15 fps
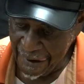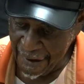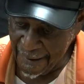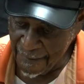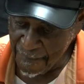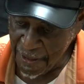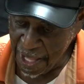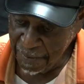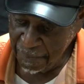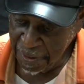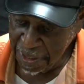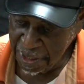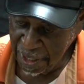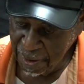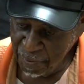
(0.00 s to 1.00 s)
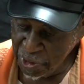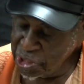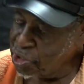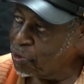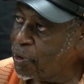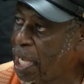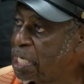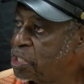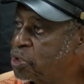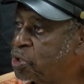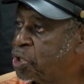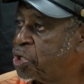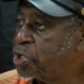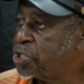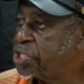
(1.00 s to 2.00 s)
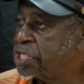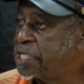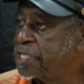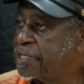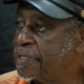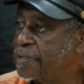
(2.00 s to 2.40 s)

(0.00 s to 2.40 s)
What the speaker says: A man by the name of Geraldo Gerty,